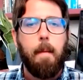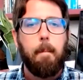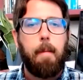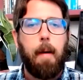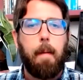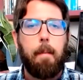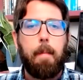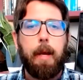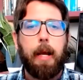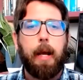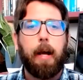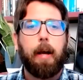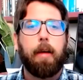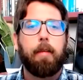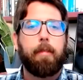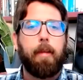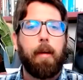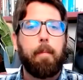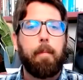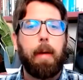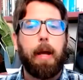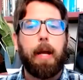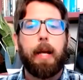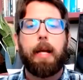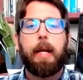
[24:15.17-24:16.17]
but because
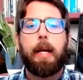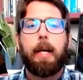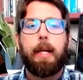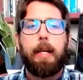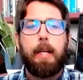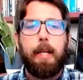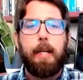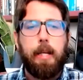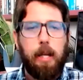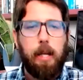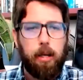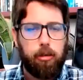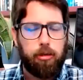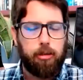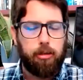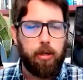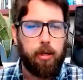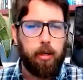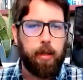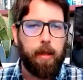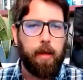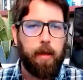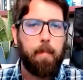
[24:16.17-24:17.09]
they've been conditioned,